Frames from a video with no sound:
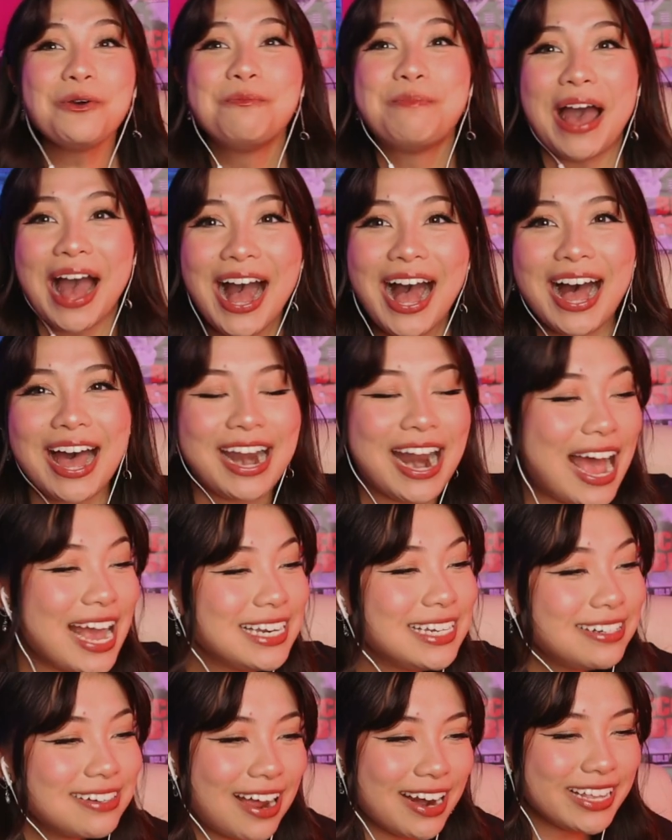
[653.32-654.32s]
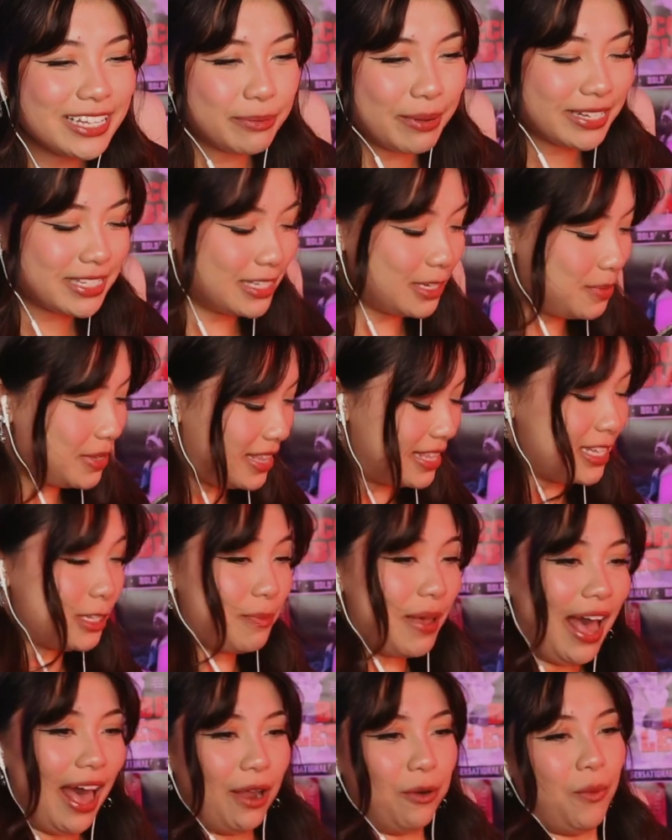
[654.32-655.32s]
bad. I did not expect it to be this
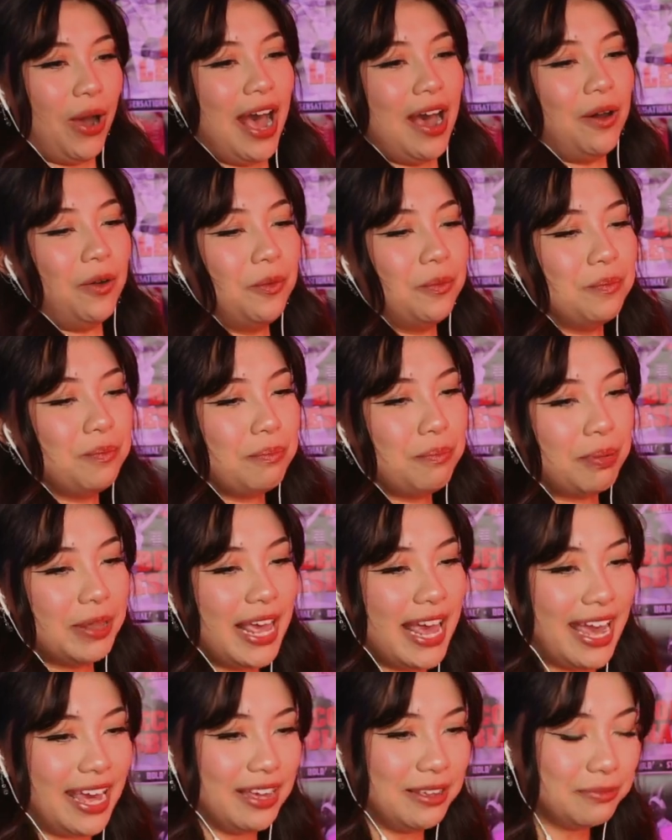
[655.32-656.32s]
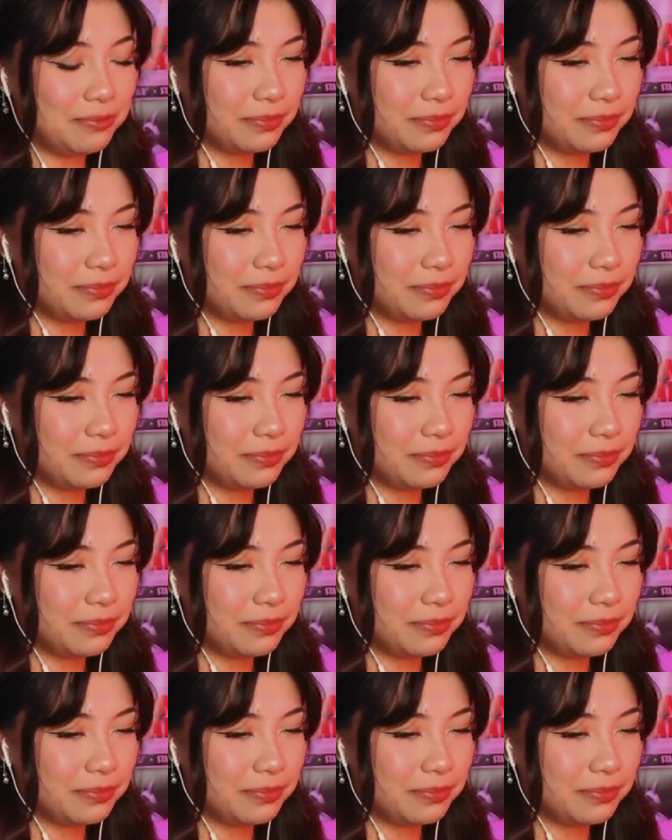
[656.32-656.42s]
bad. Wow. Play.